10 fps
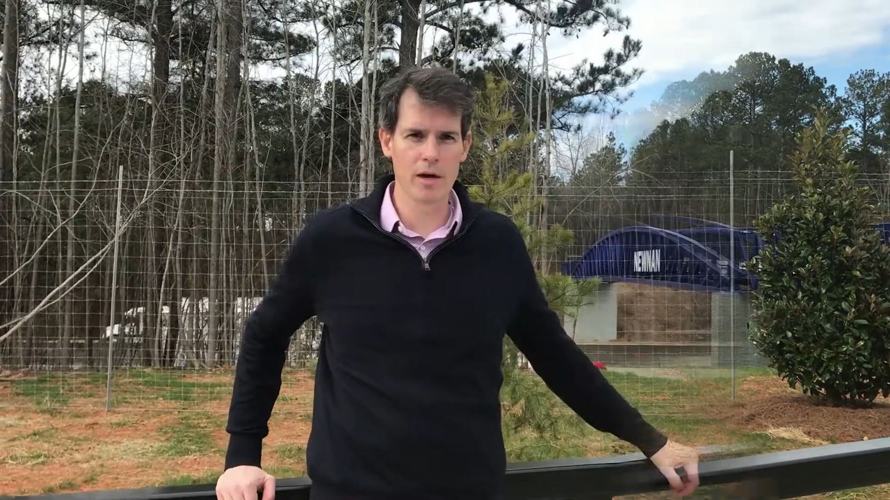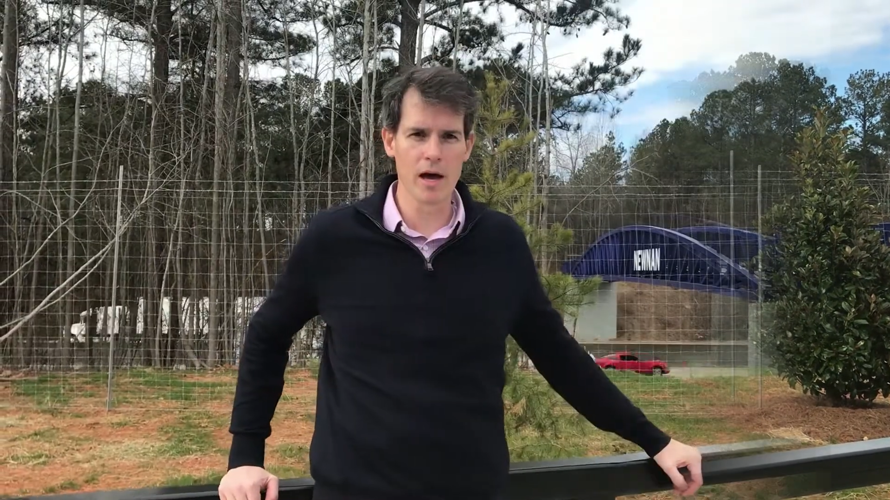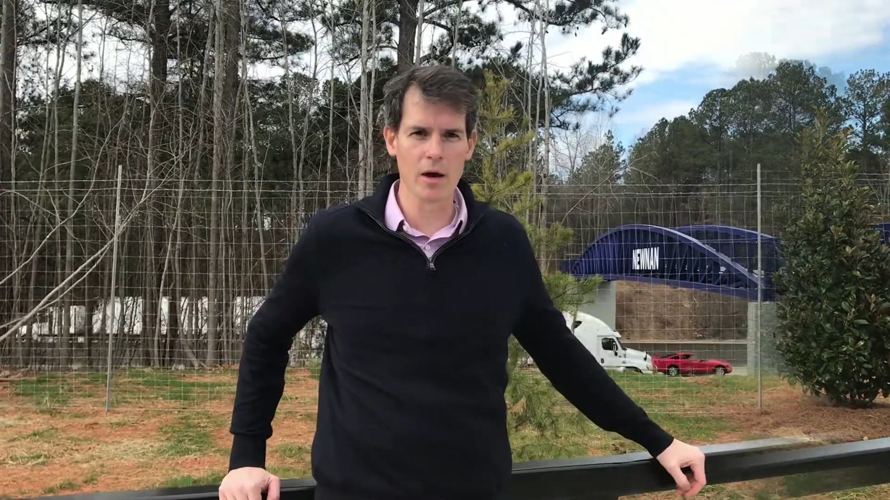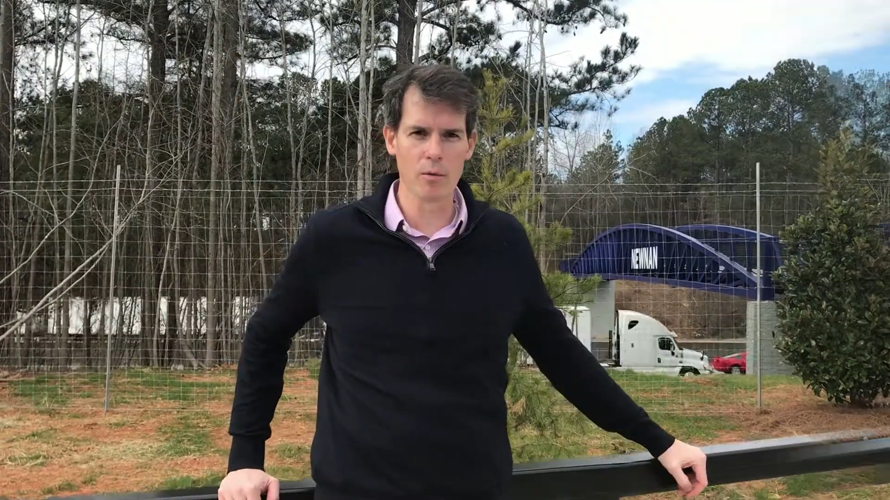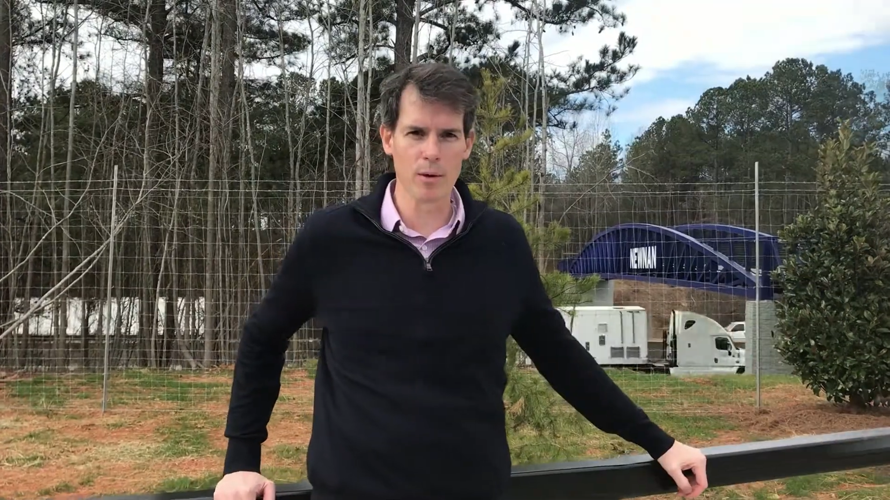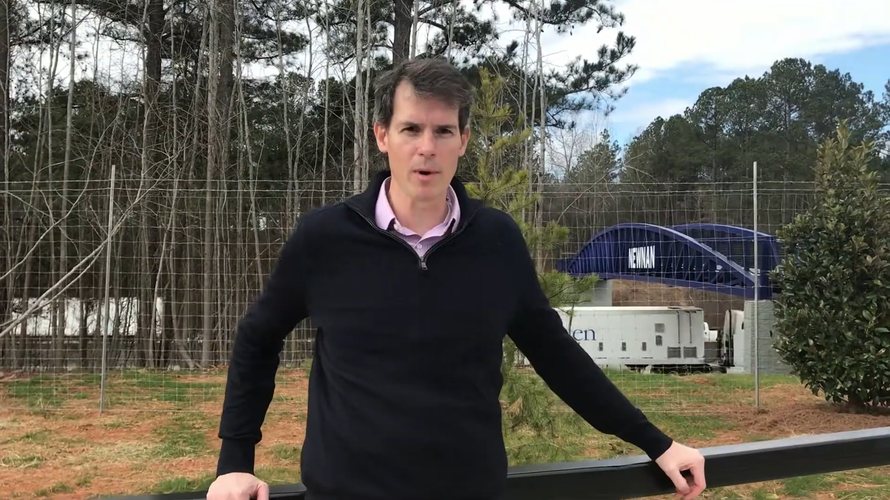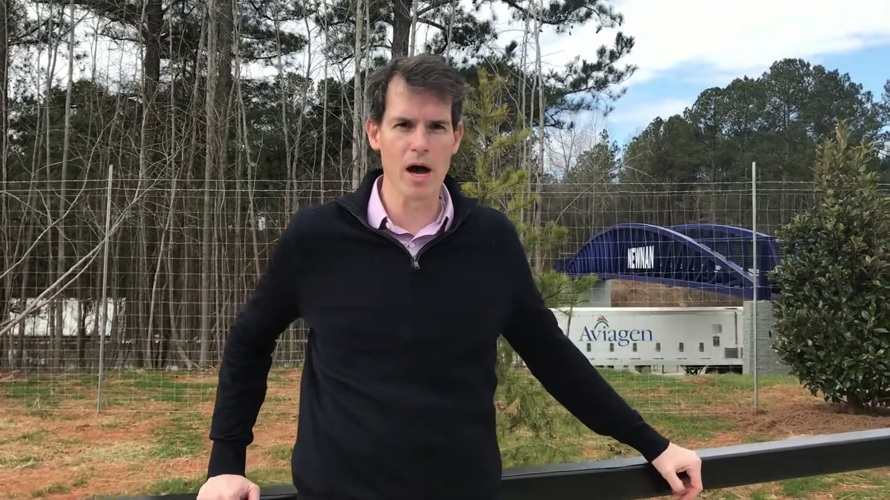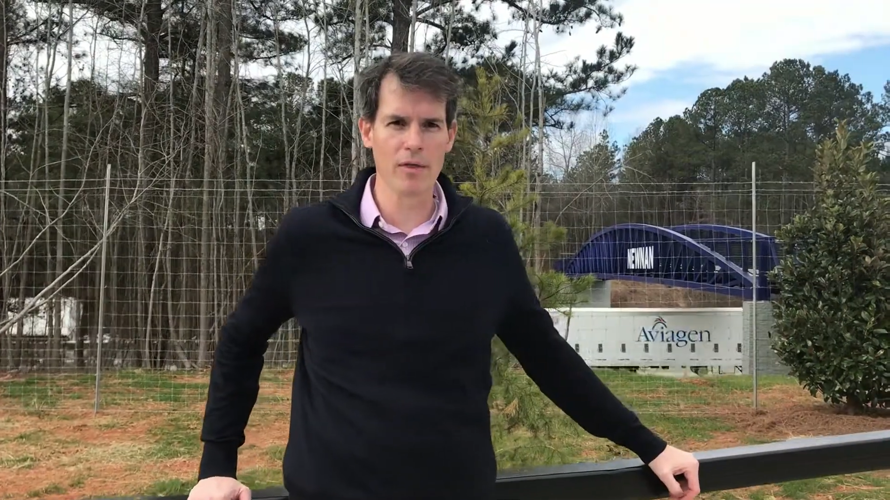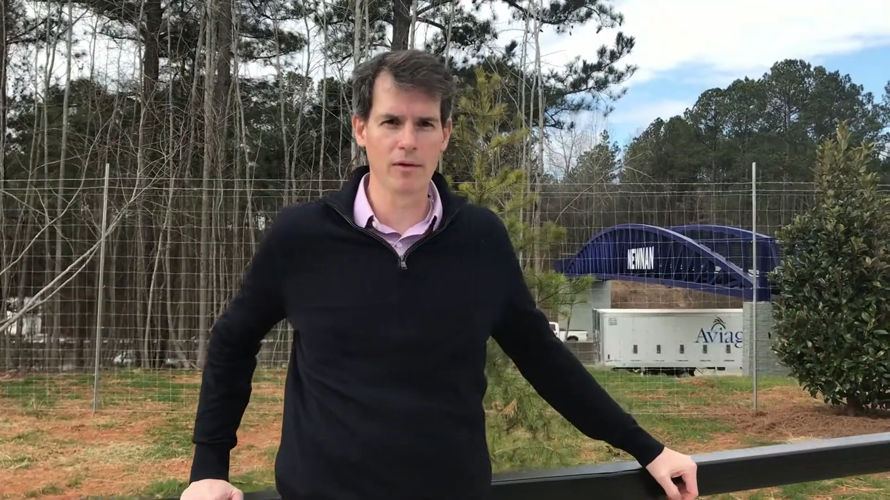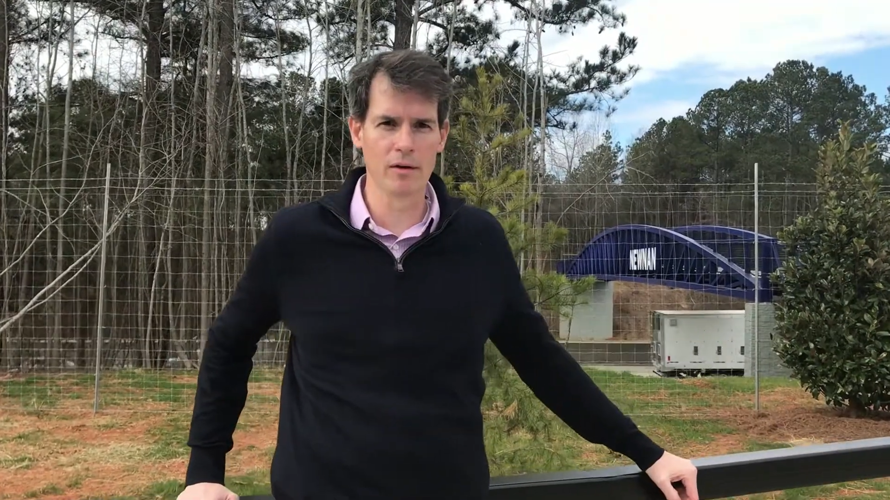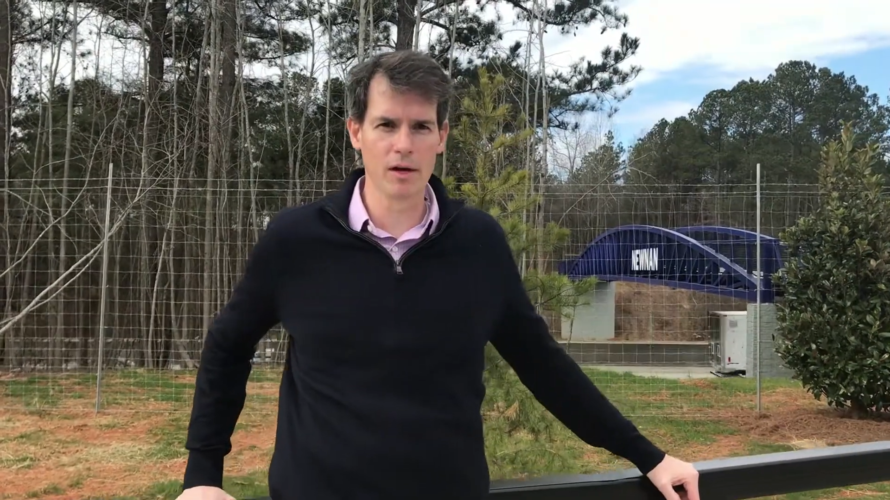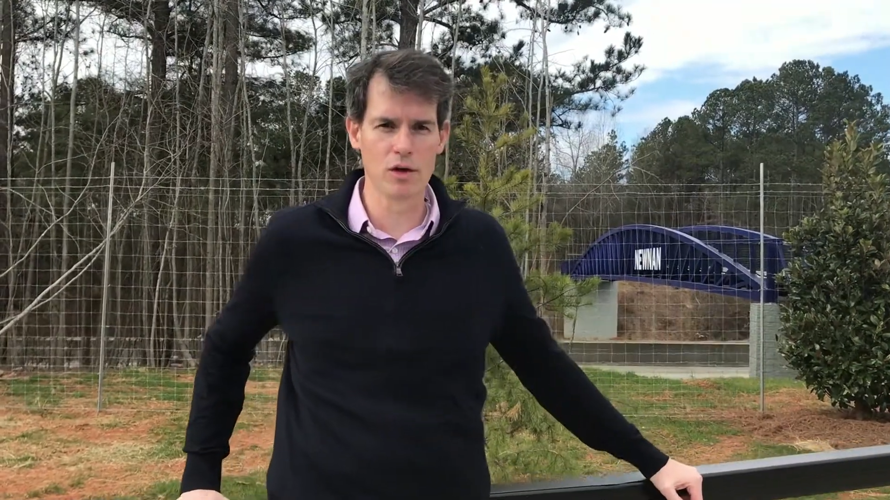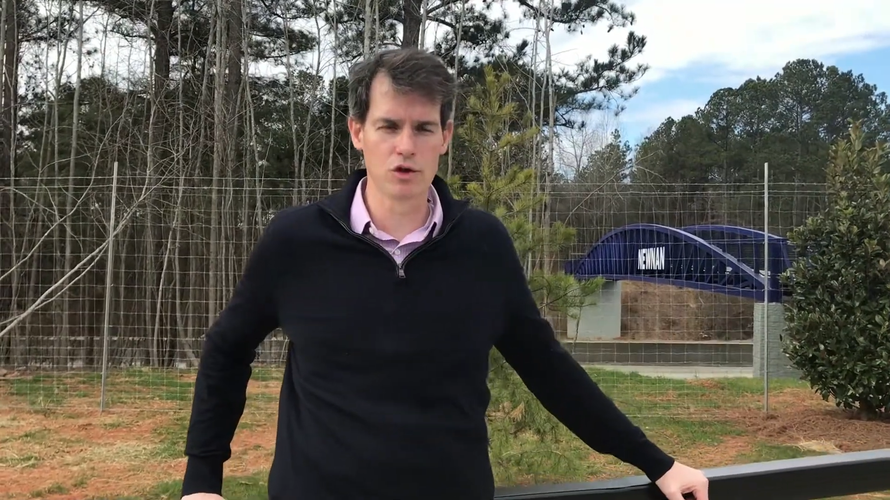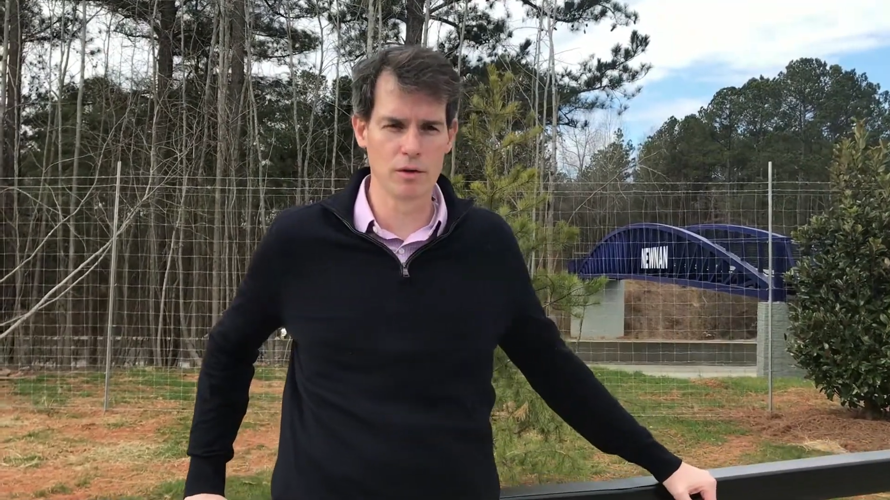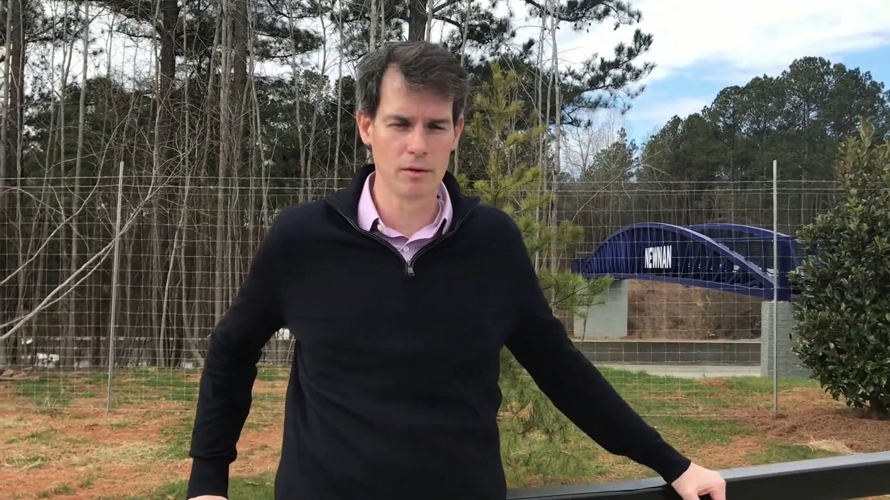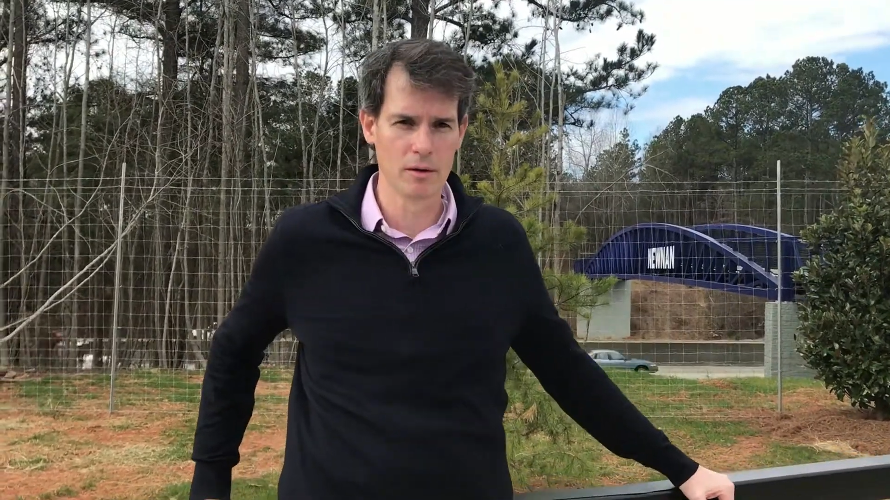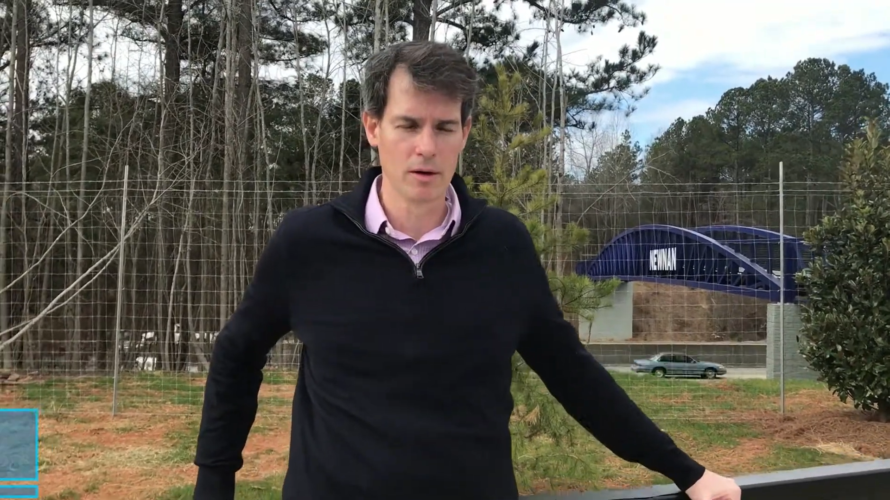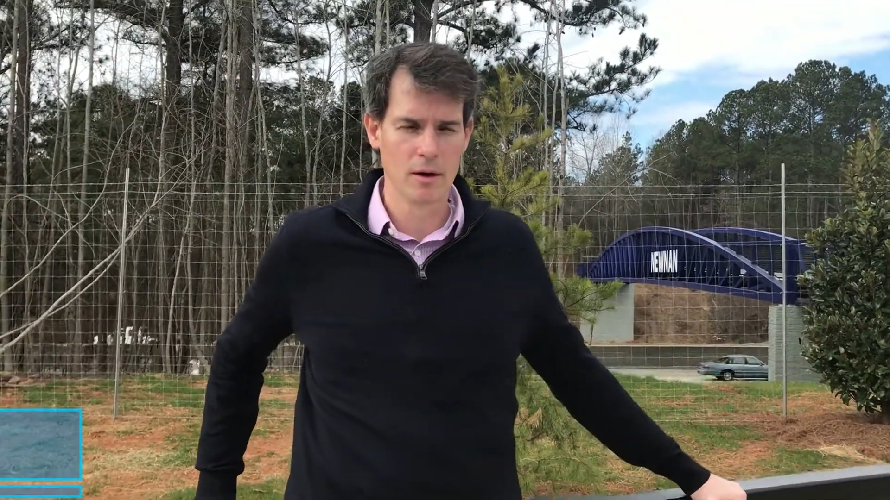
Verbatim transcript: McKegg with the PATH Foundation.